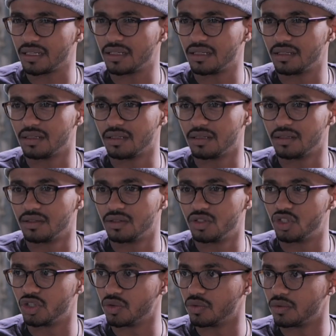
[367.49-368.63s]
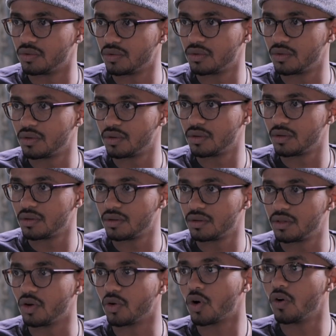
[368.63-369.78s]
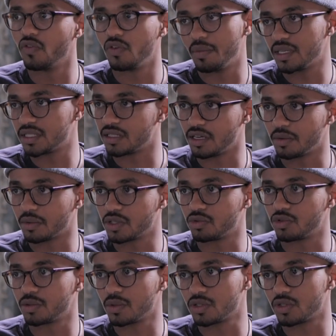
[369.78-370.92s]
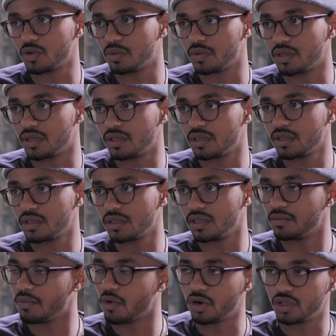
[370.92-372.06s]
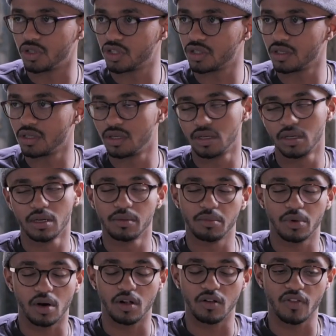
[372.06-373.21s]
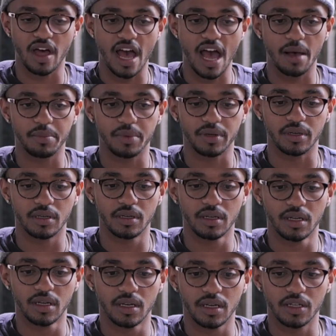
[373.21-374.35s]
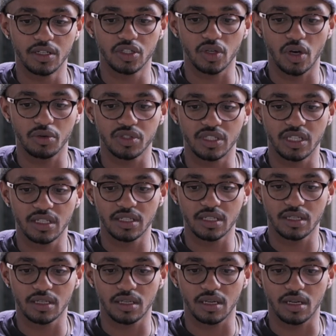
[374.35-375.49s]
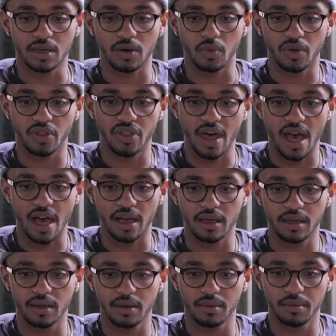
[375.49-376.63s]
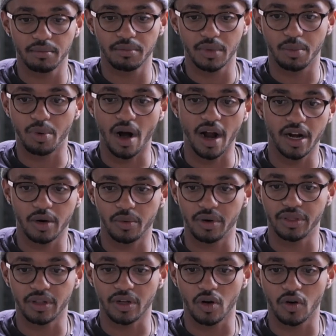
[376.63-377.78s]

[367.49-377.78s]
in June. Though COVID messed it up because we were supposed to open it in March, but all of that happened. And so I was dealing with that, but prior, when the